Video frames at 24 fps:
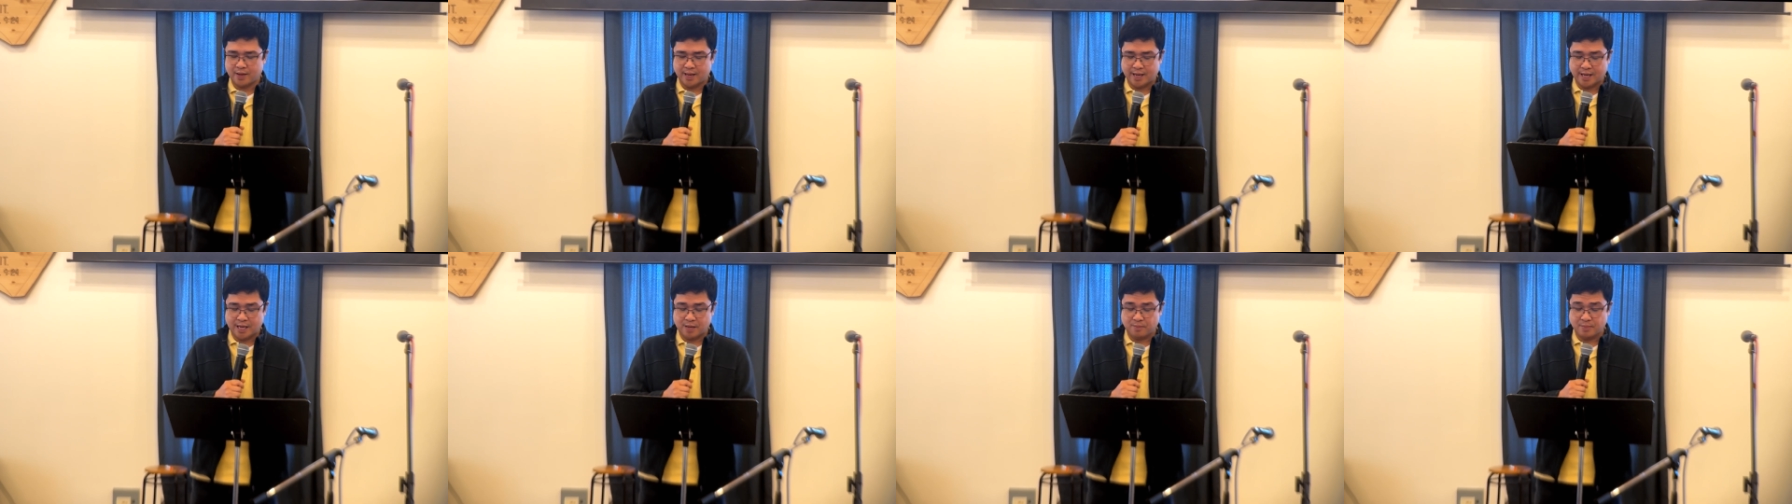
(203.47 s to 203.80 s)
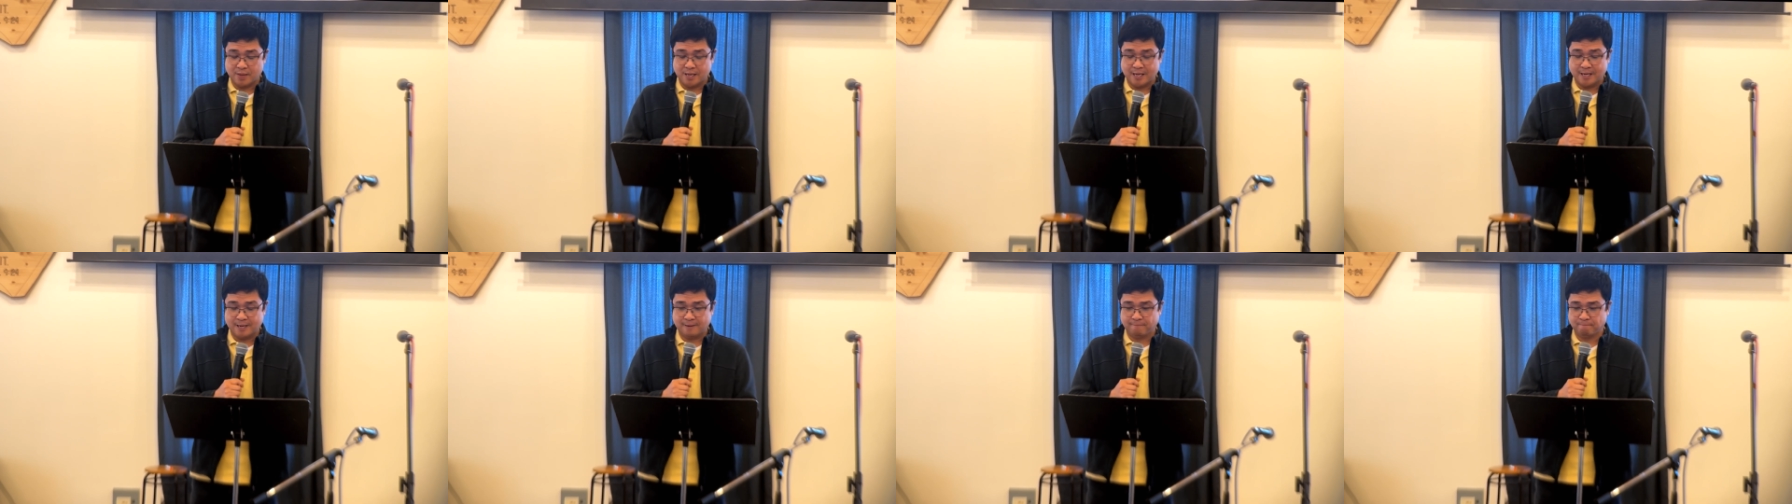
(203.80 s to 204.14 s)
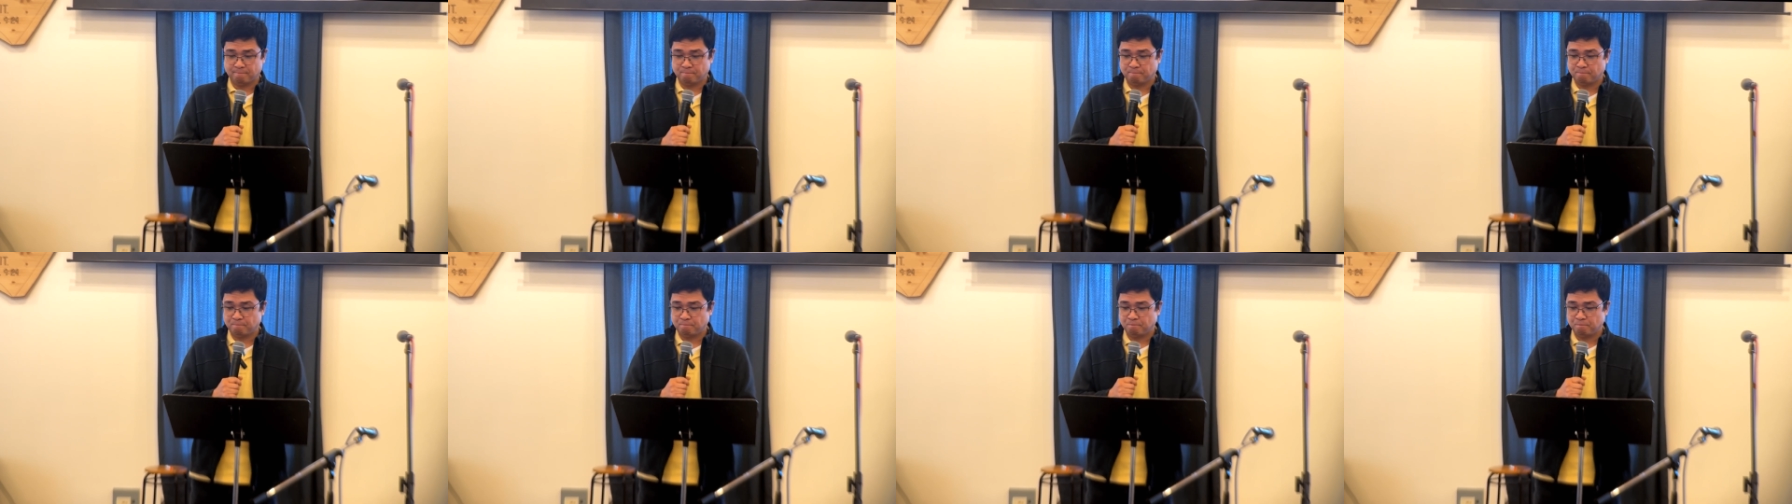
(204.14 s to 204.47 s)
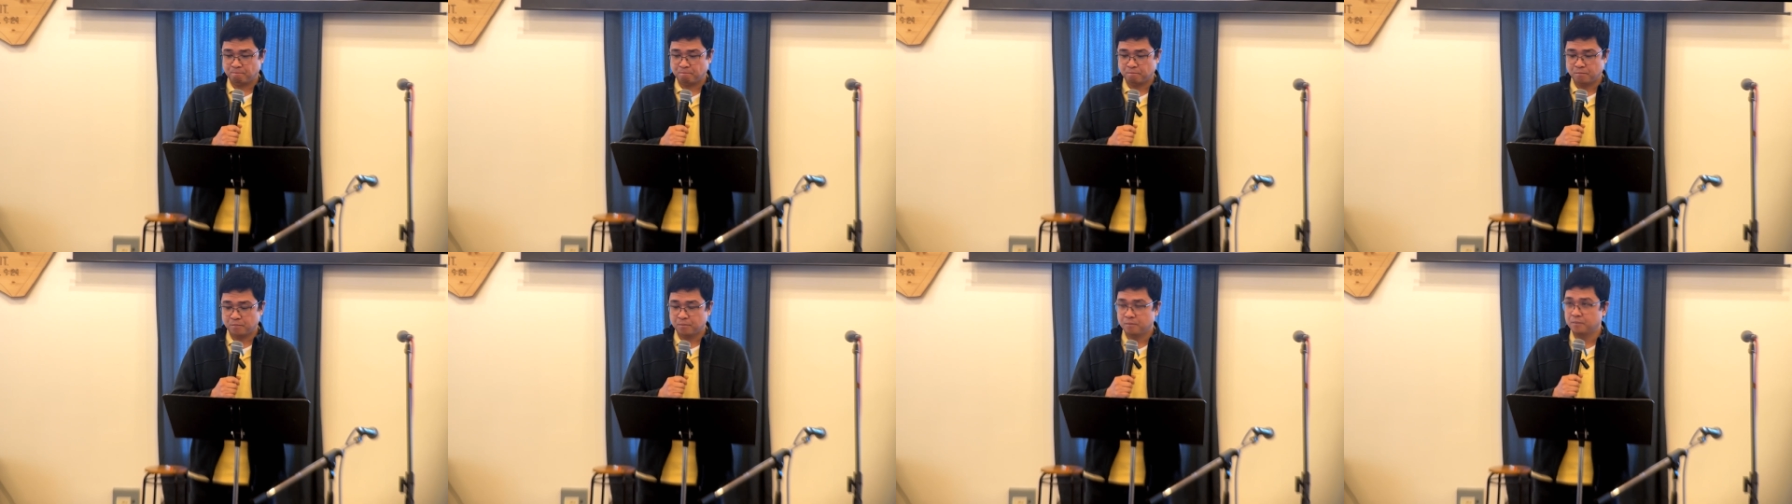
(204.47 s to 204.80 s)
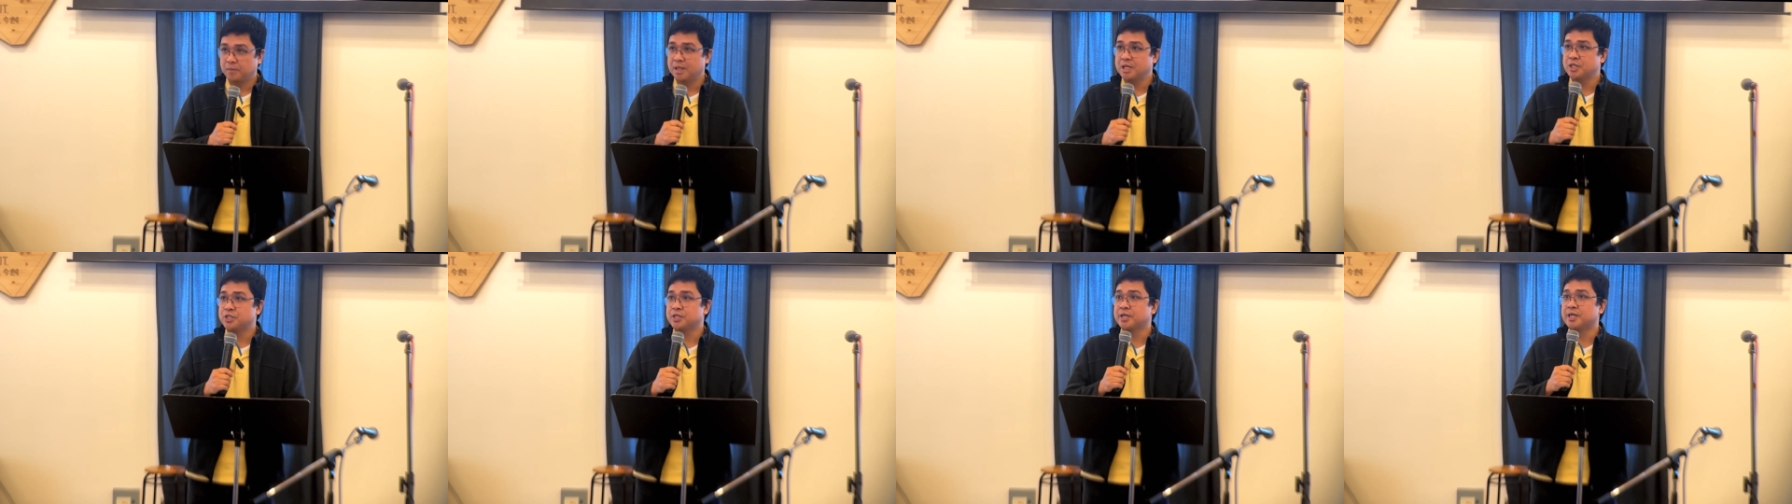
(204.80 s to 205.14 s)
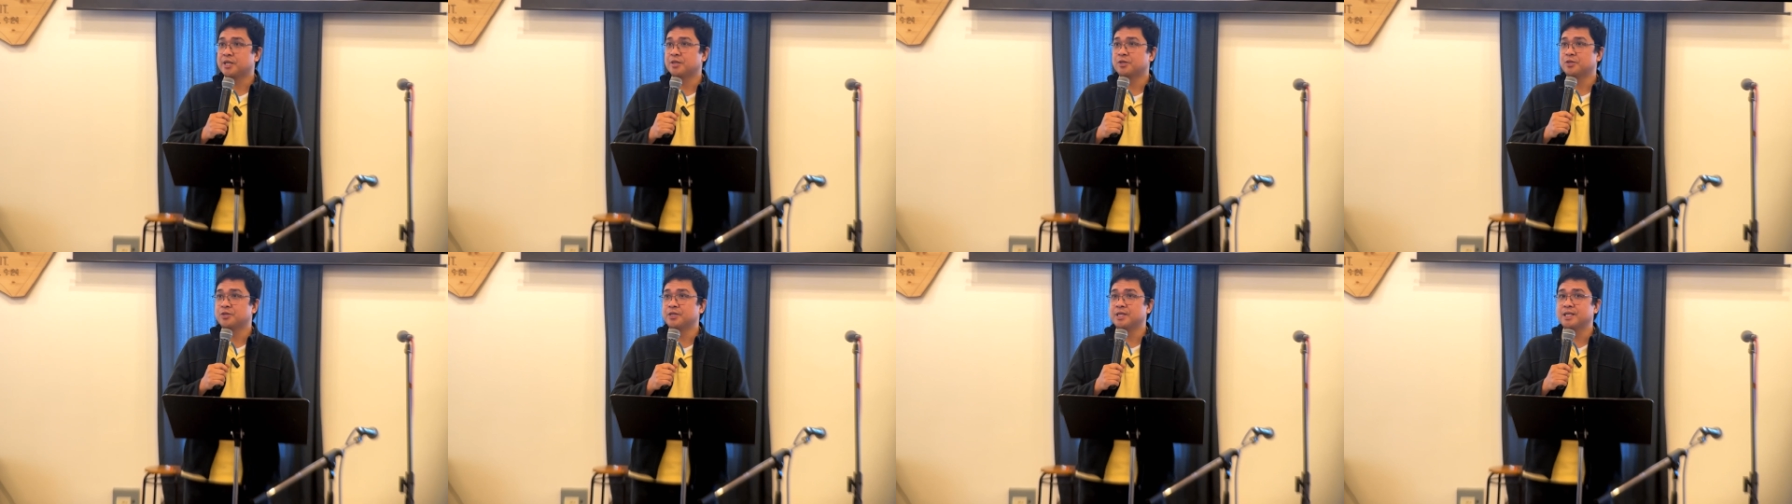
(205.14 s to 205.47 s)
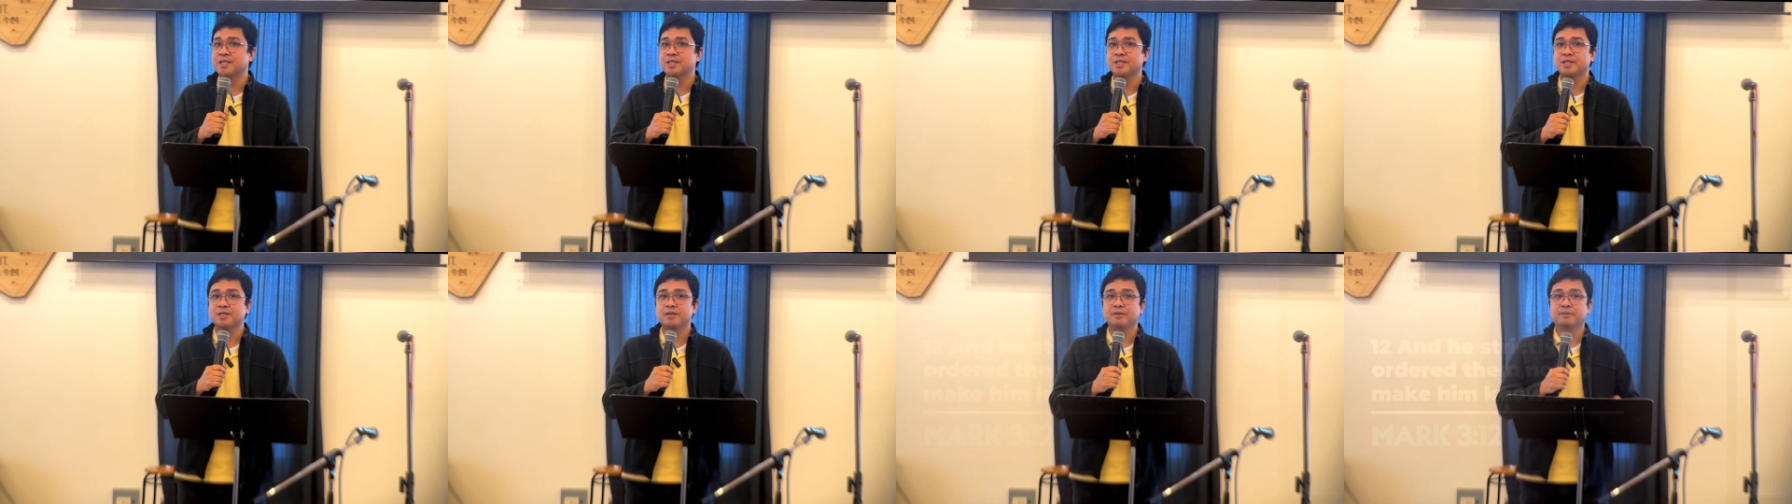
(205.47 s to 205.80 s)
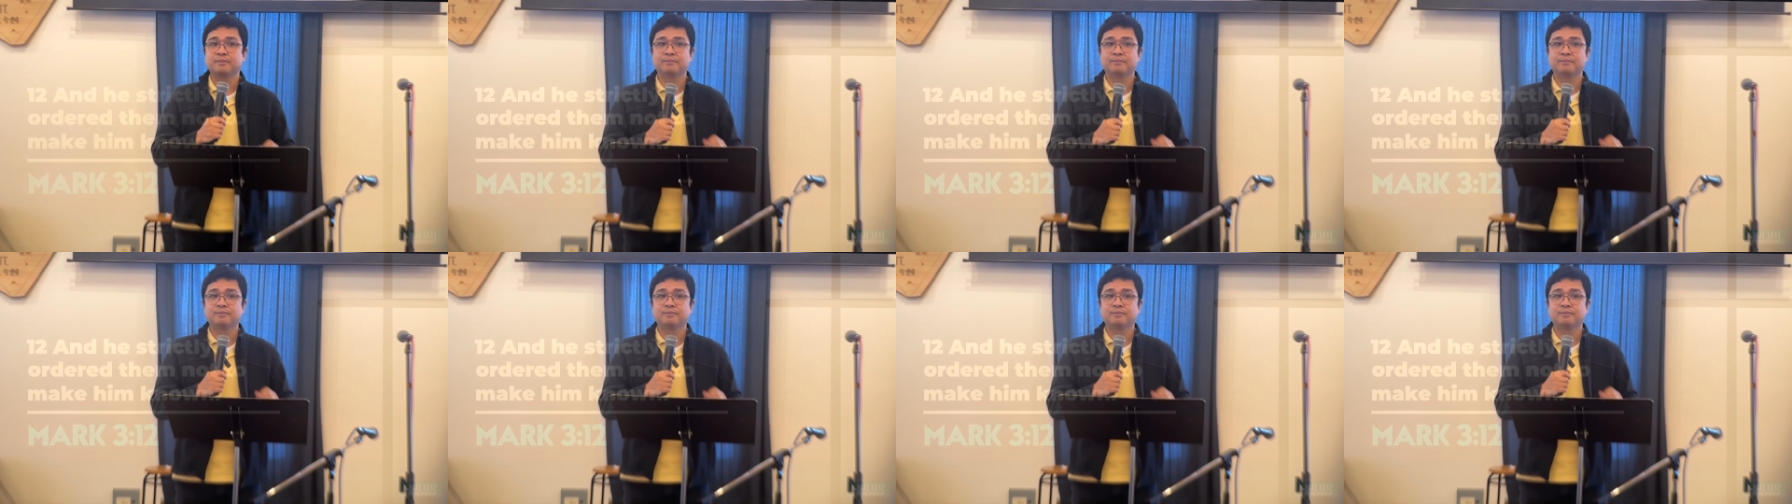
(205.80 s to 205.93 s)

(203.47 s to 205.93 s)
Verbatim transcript: amen. Please take your seats.